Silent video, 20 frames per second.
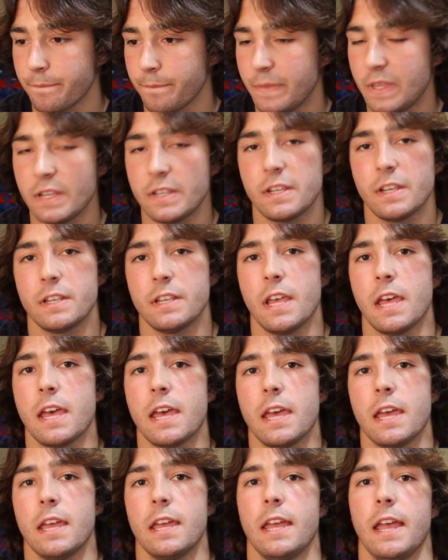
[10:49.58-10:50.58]
This is
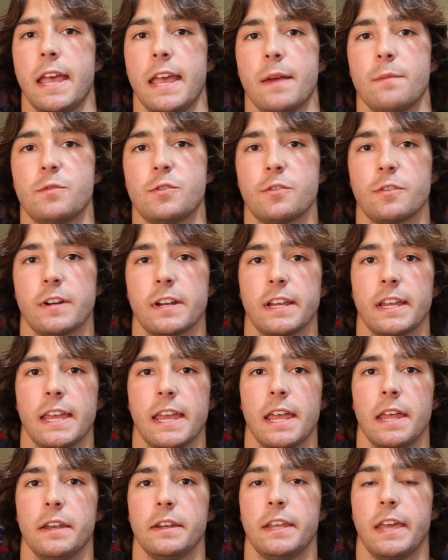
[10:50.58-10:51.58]
a hamstring
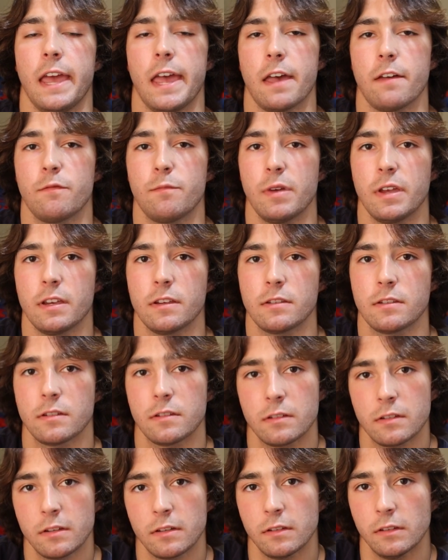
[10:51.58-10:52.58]
and calf based
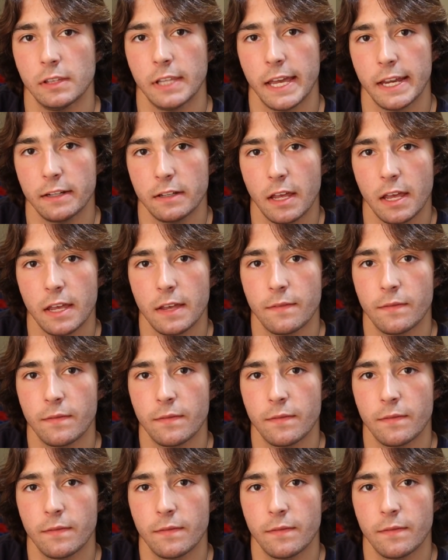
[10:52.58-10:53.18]
leg day.